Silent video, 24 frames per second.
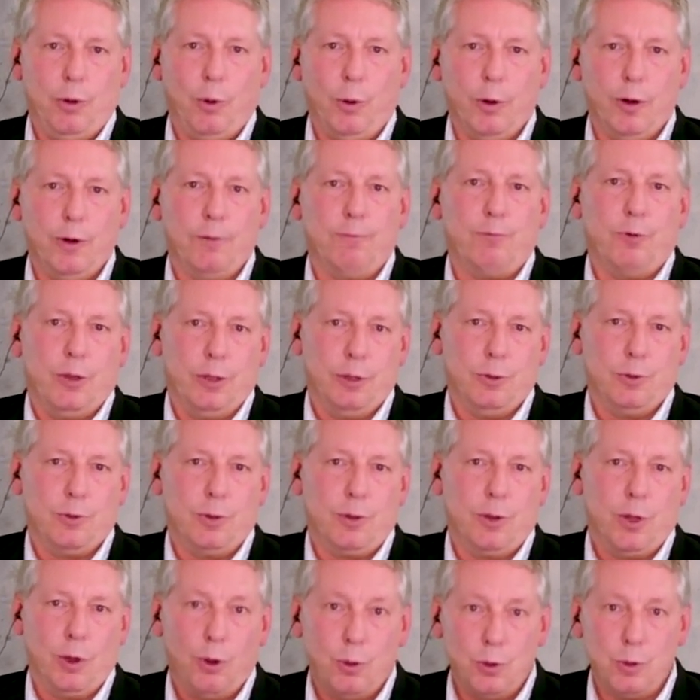in order for
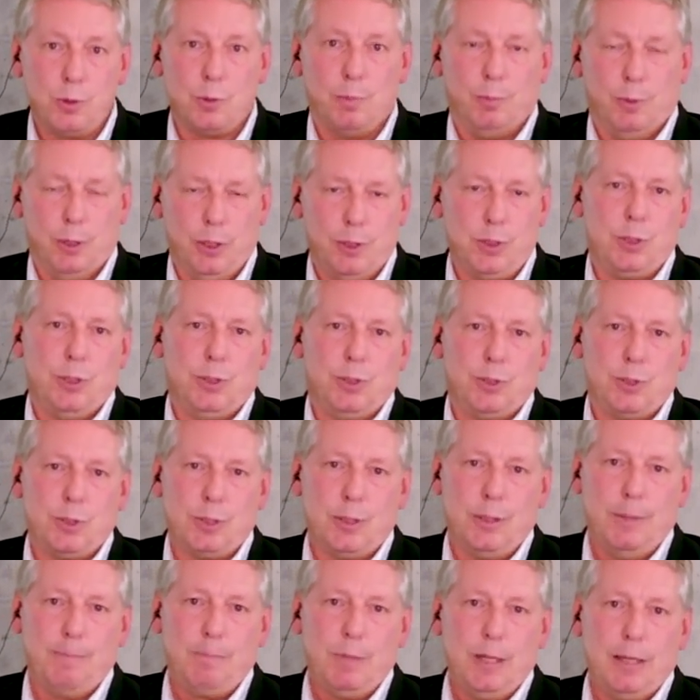those
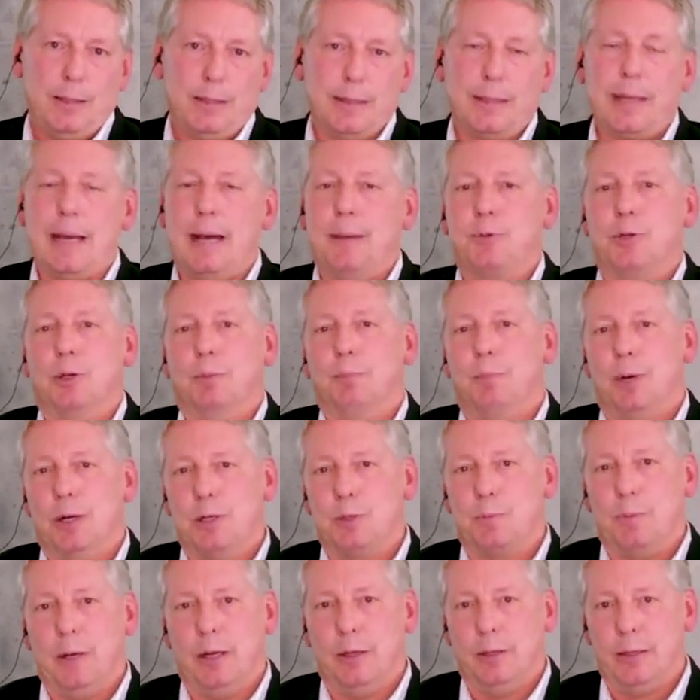merchants to capture
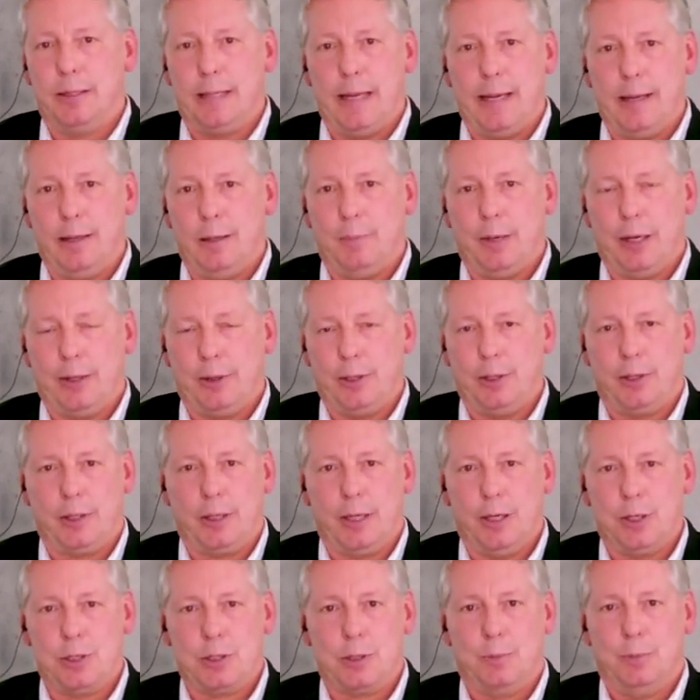much better data about their
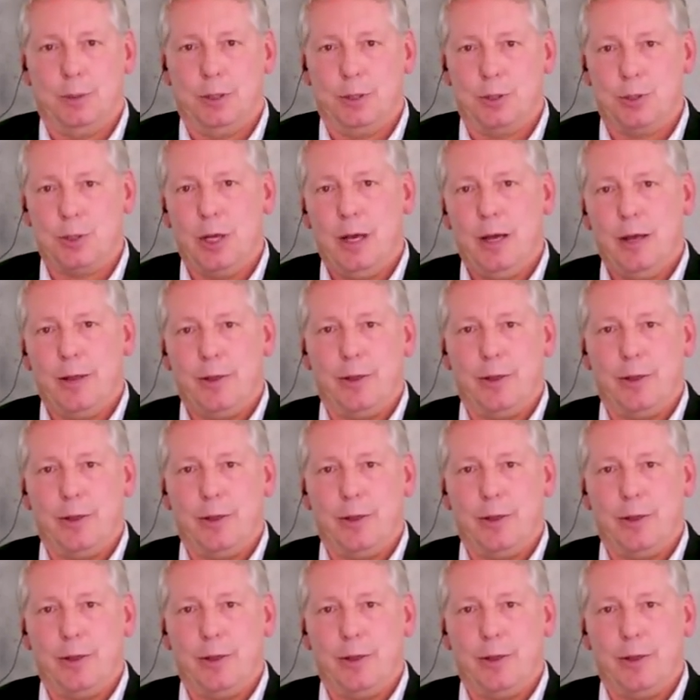customers,